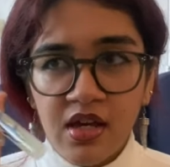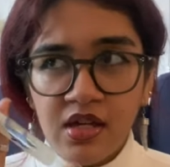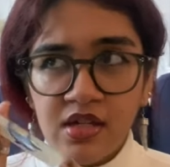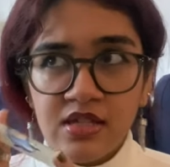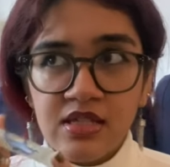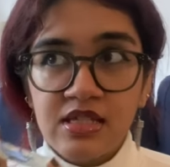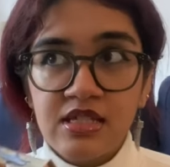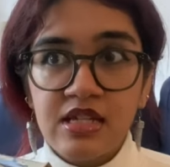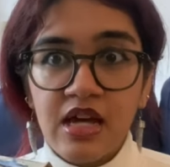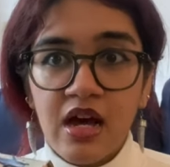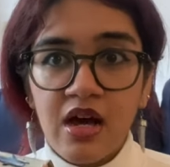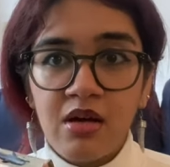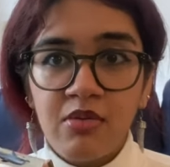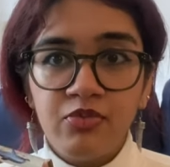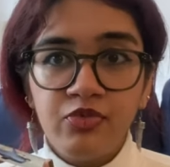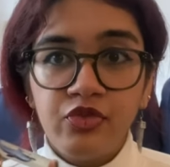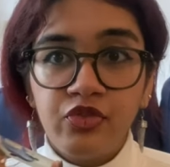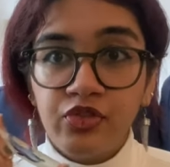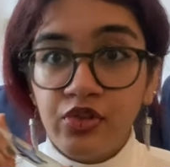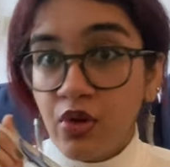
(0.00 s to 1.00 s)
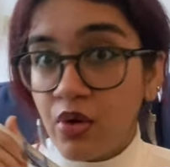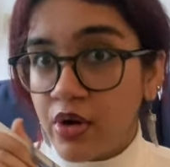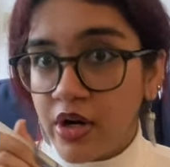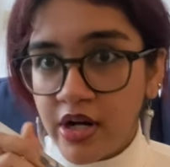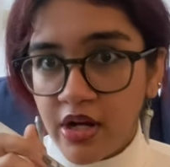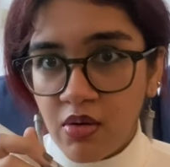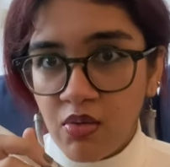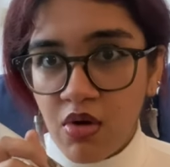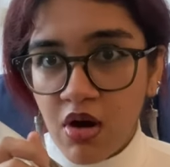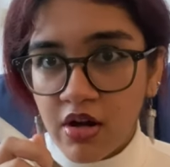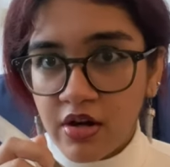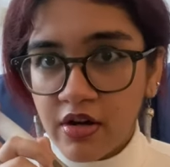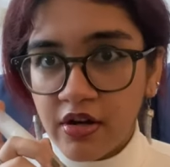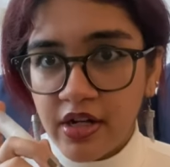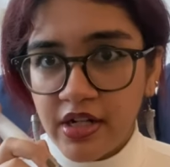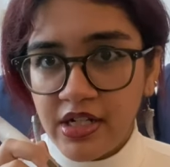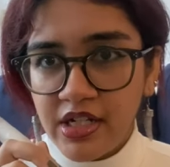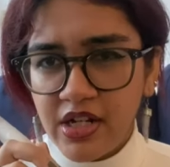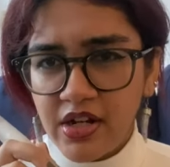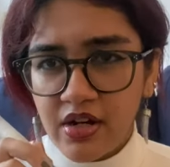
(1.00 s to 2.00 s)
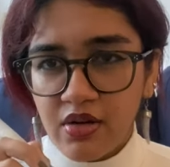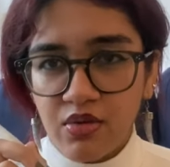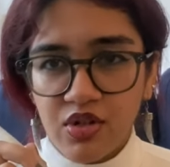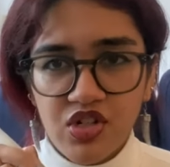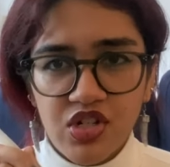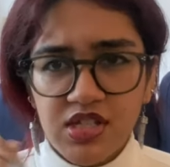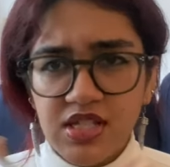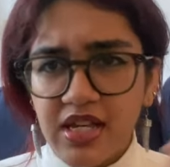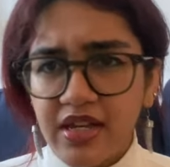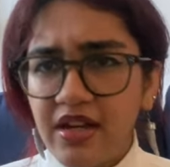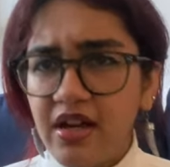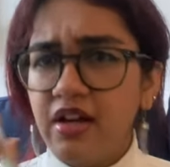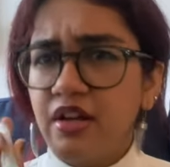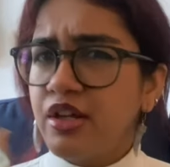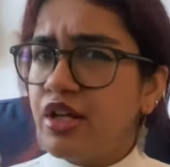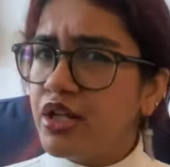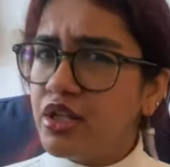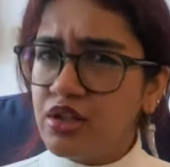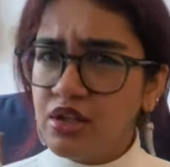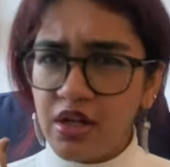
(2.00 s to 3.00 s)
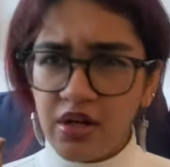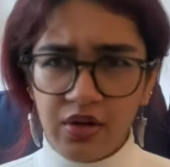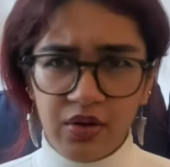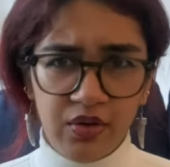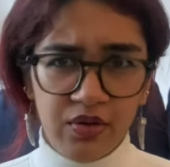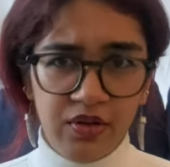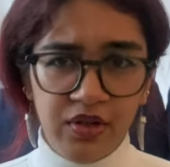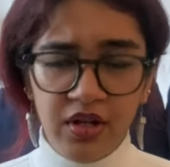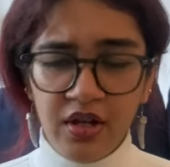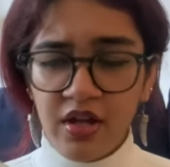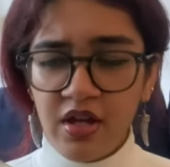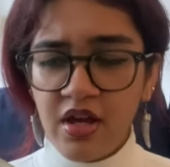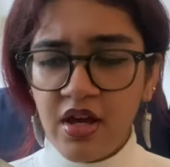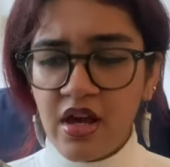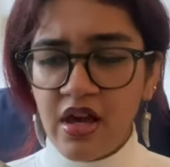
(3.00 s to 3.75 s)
some Florida water in here, which is like a cologne,